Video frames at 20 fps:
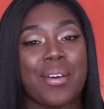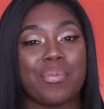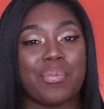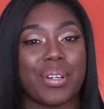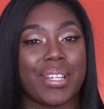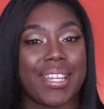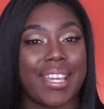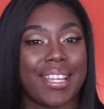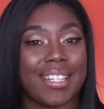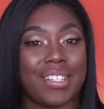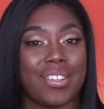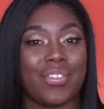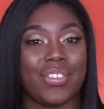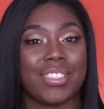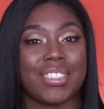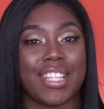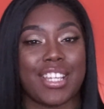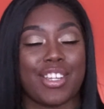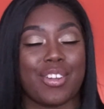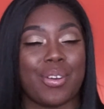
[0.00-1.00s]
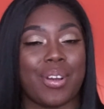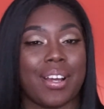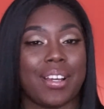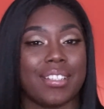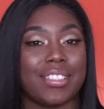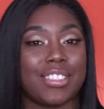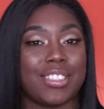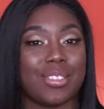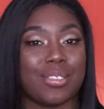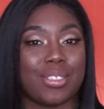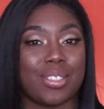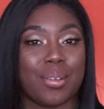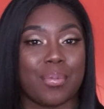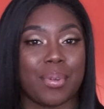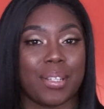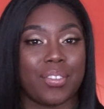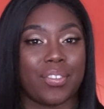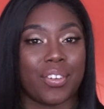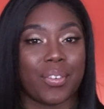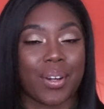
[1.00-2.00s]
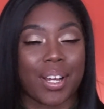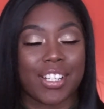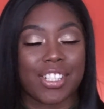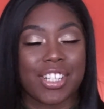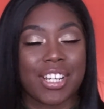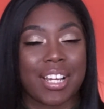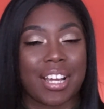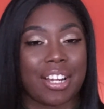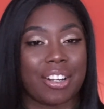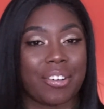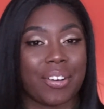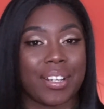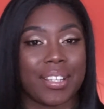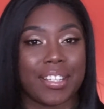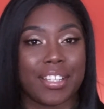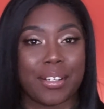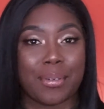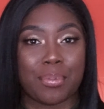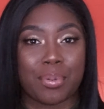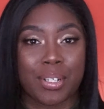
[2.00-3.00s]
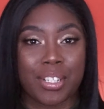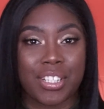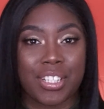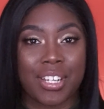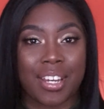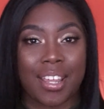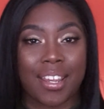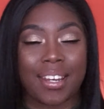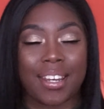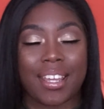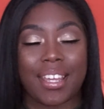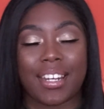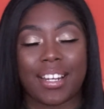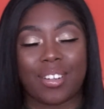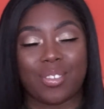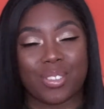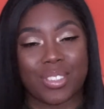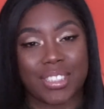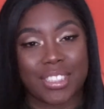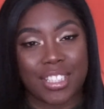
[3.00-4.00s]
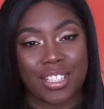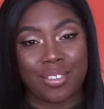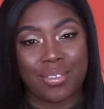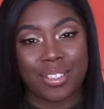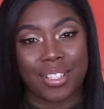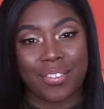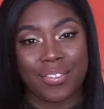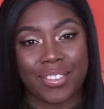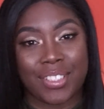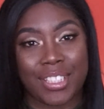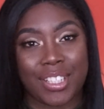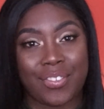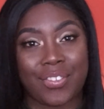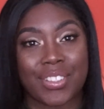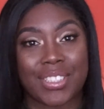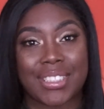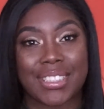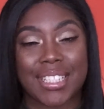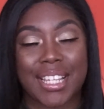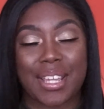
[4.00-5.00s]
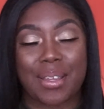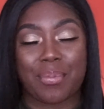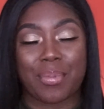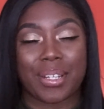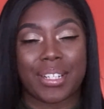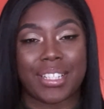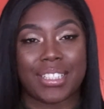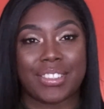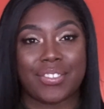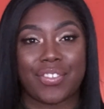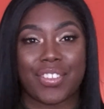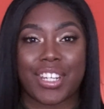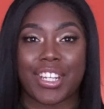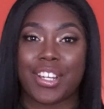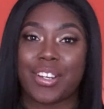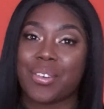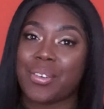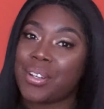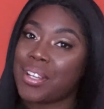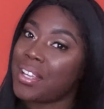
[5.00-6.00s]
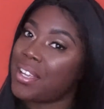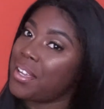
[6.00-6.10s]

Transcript: But yeah, divas, thank you guys so much for watching. I greatly appreciate it, and I will see you lovely divas in my next video.